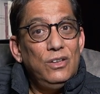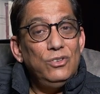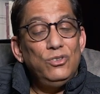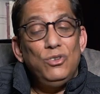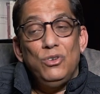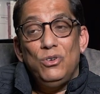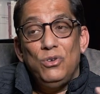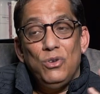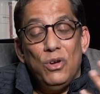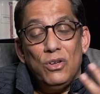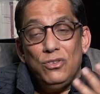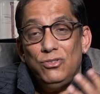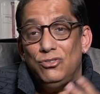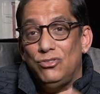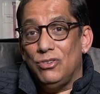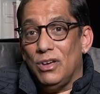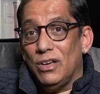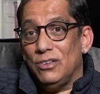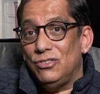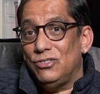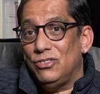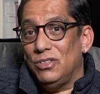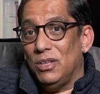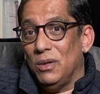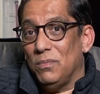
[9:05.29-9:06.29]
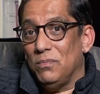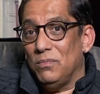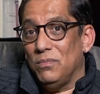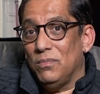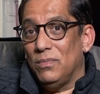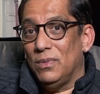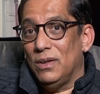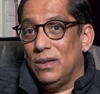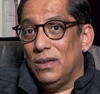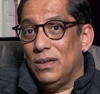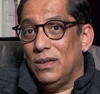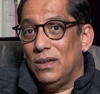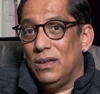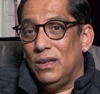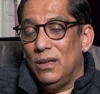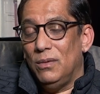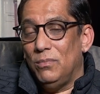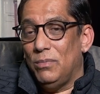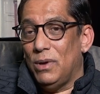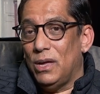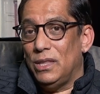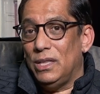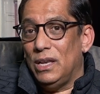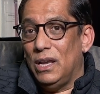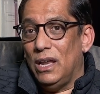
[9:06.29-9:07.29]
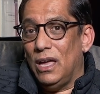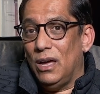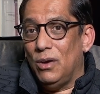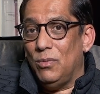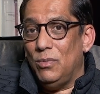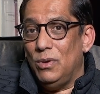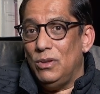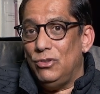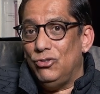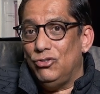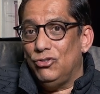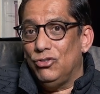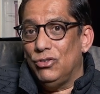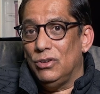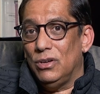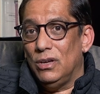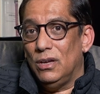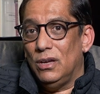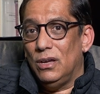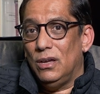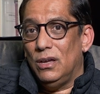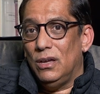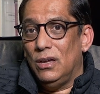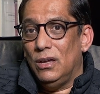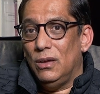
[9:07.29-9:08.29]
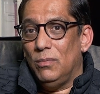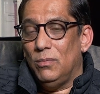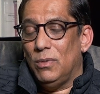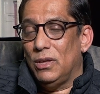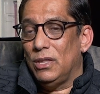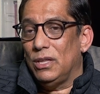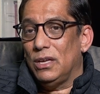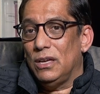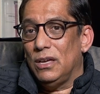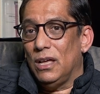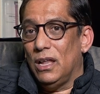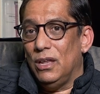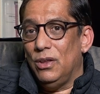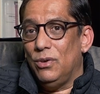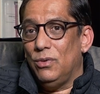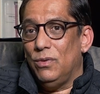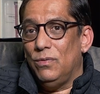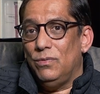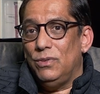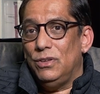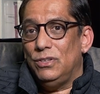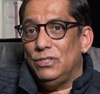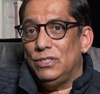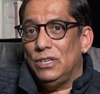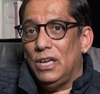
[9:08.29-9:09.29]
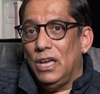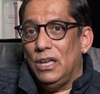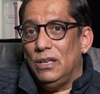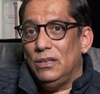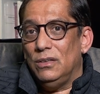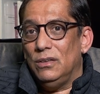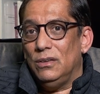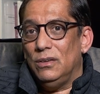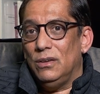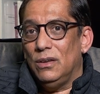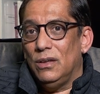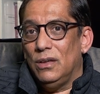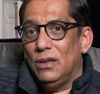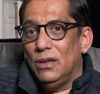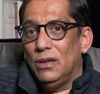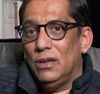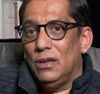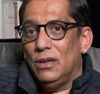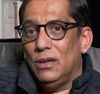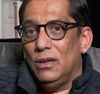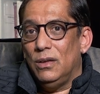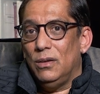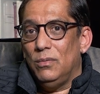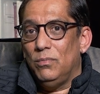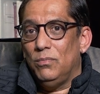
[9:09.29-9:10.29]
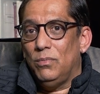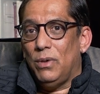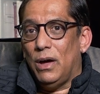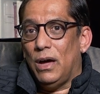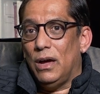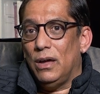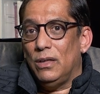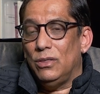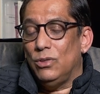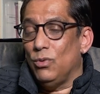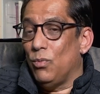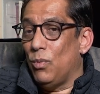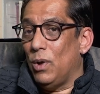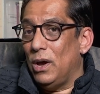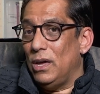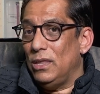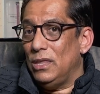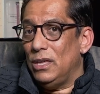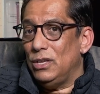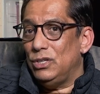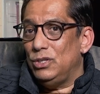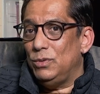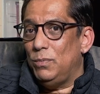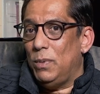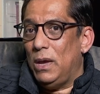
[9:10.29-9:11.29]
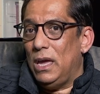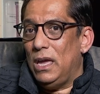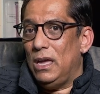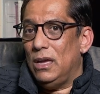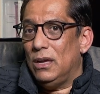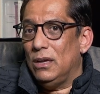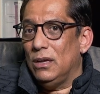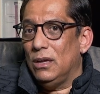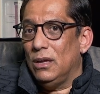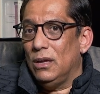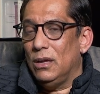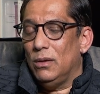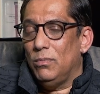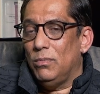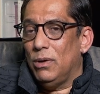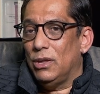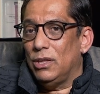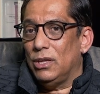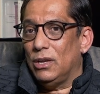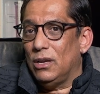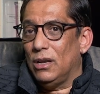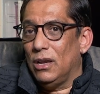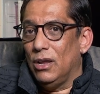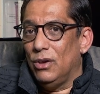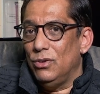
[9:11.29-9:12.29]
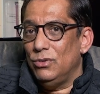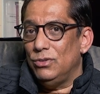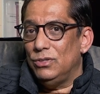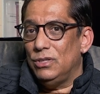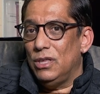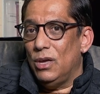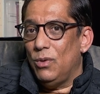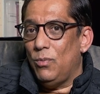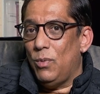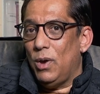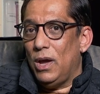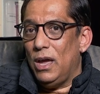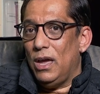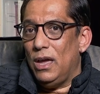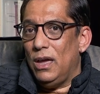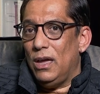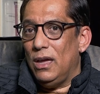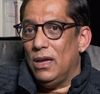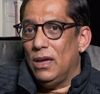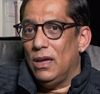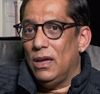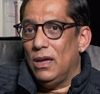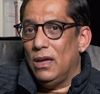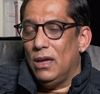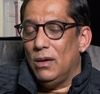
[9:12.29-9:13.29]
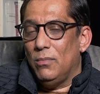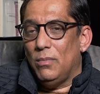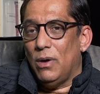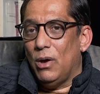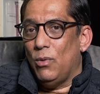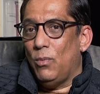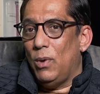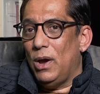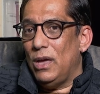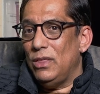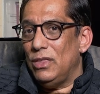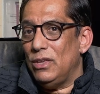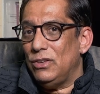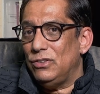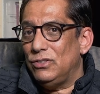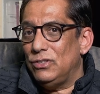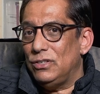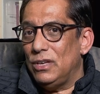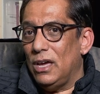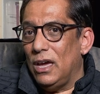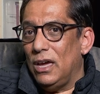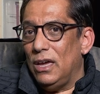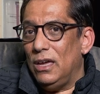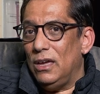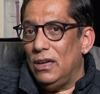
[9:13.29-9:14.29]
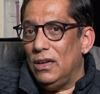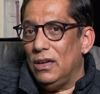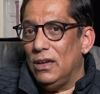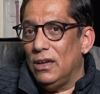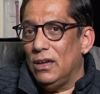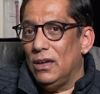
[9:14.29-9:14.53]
To not judge them by the language, by the color of their skin, by the way they speak, by the clothes they wear, by where they stay,